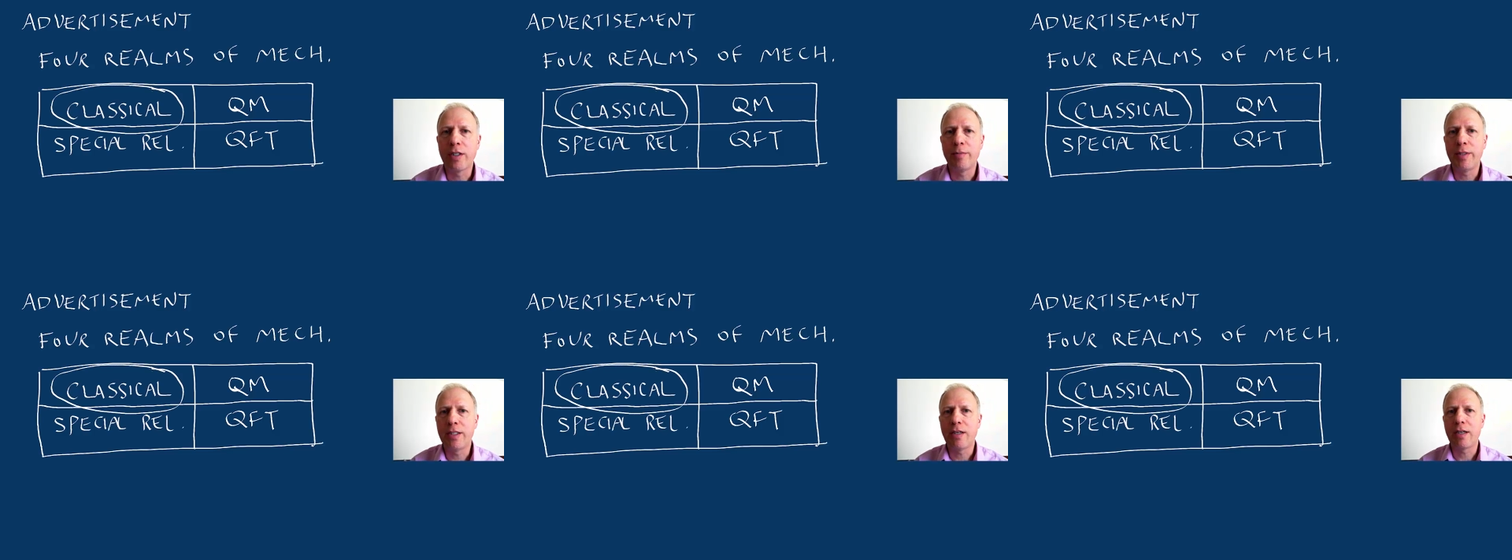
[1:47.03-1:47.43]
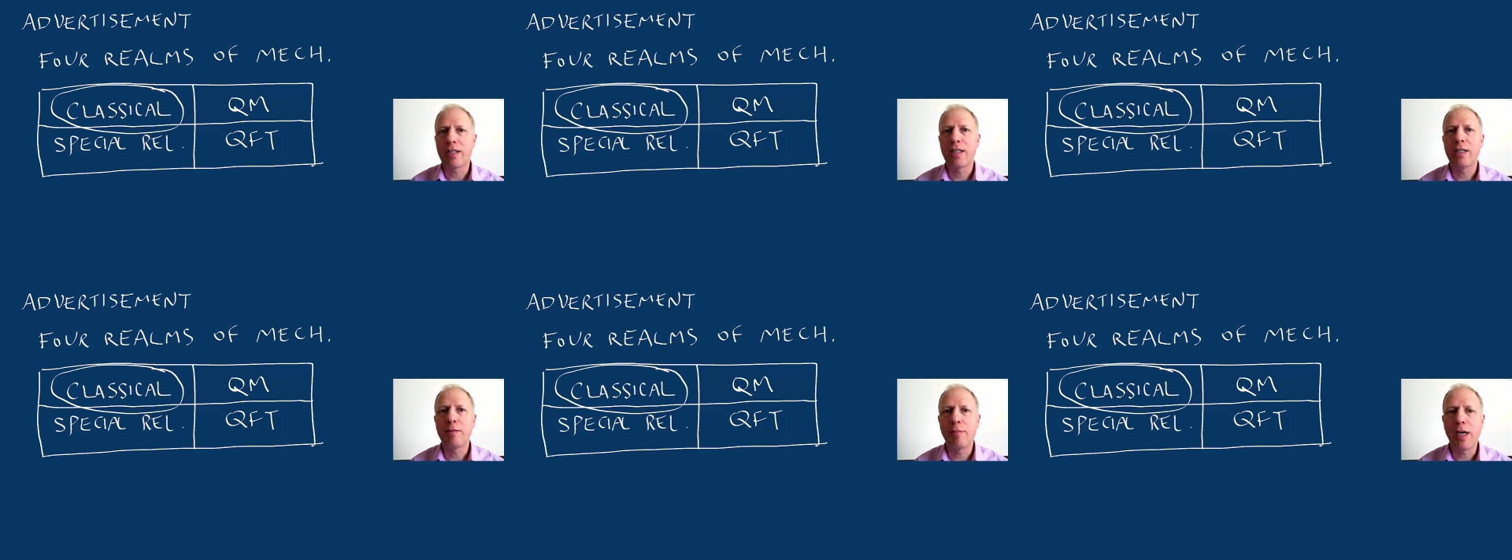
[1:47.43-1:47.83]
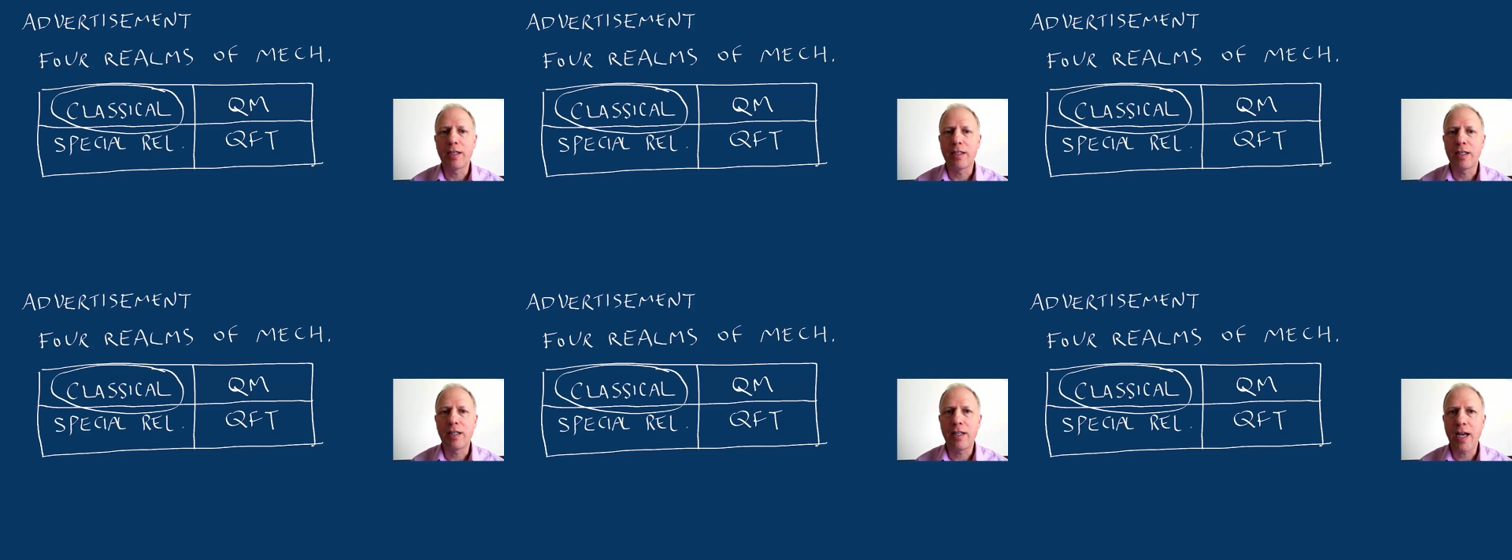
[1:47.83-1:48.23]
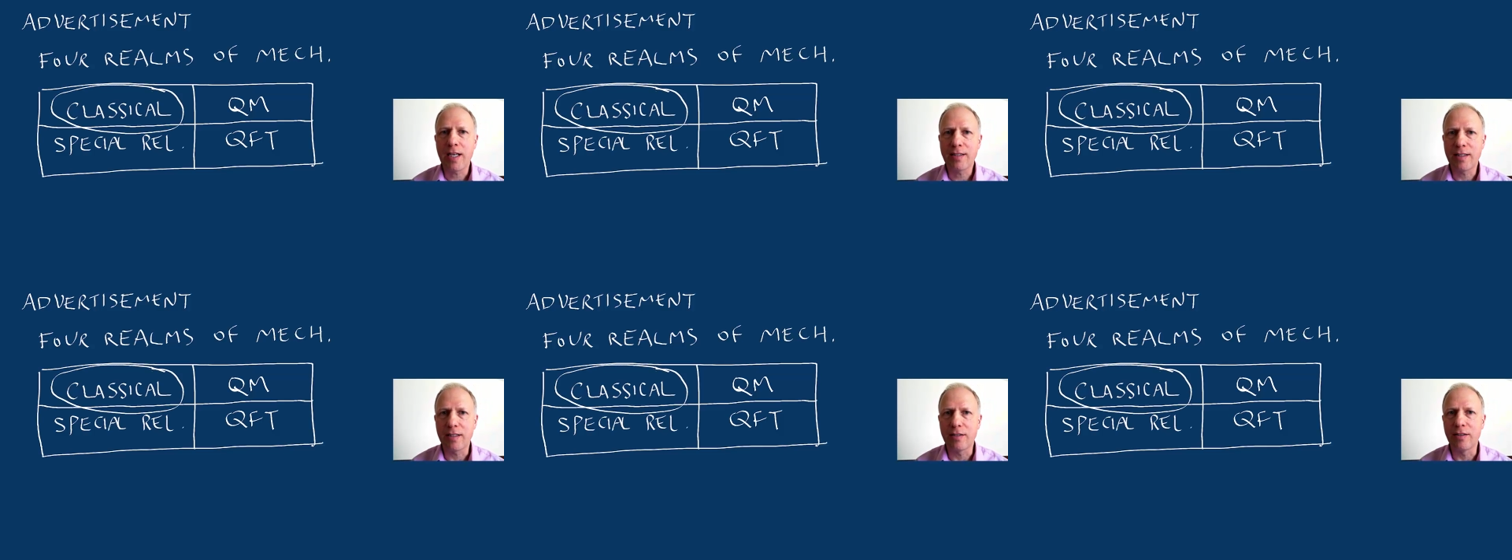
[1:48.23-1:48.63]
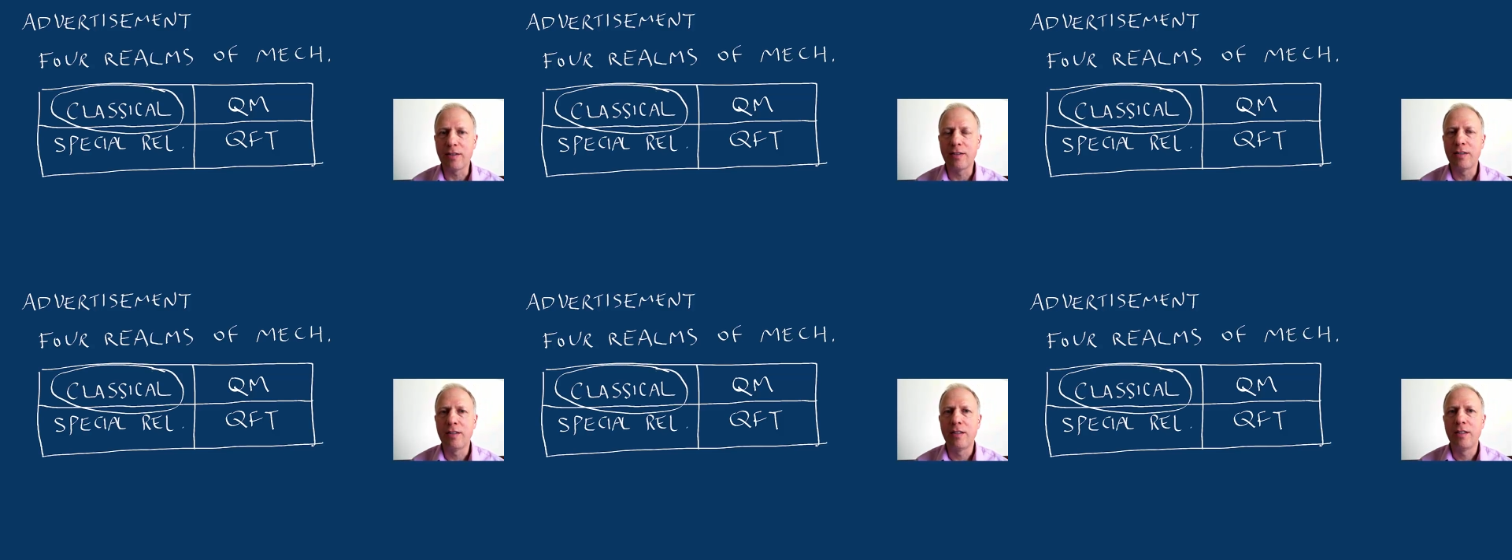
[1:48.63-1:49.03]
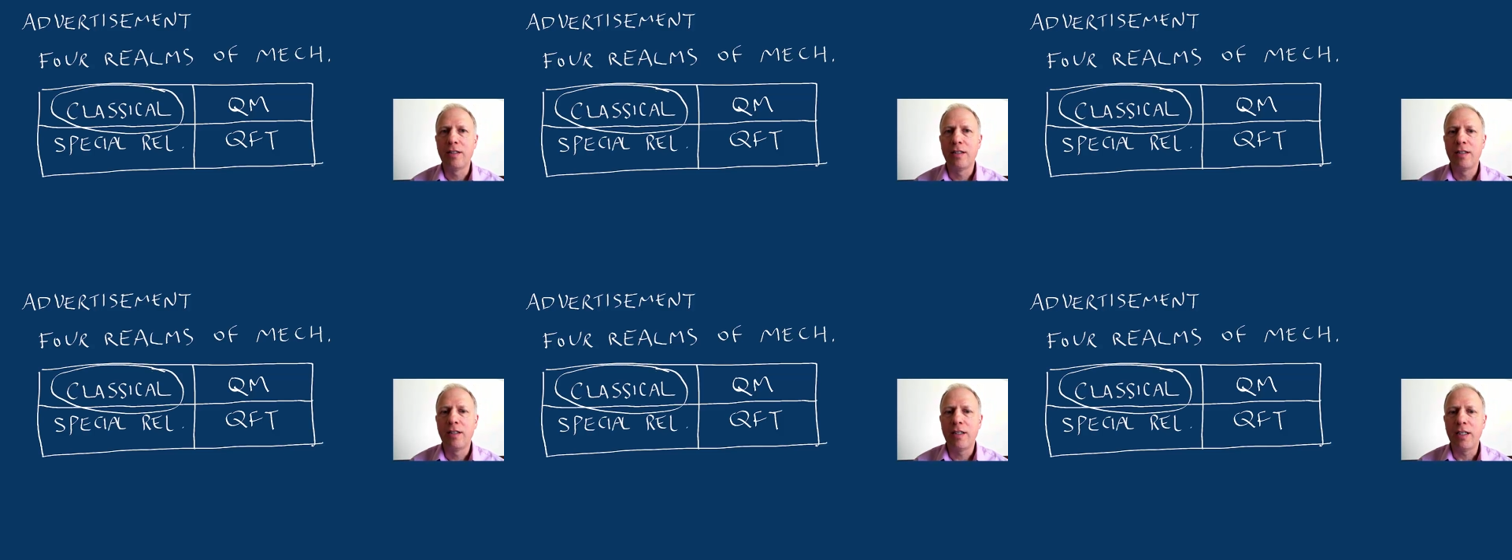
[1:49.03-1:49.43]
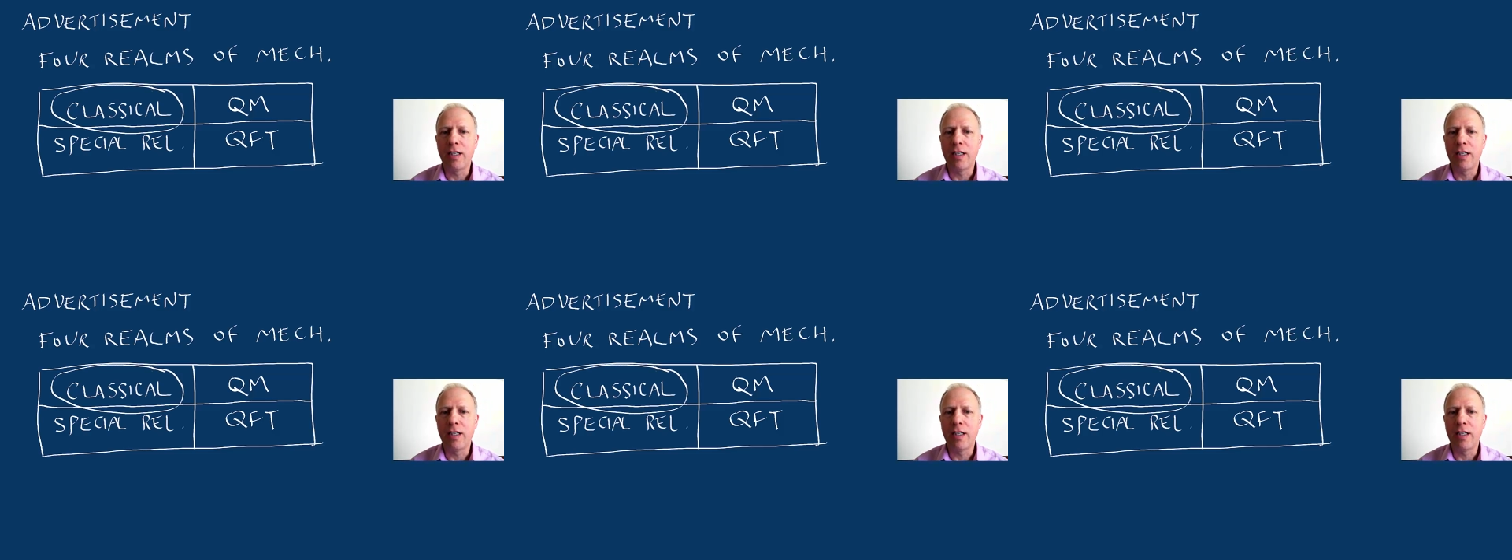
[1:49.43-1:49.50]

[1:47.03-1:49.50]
we're going to be talking about classical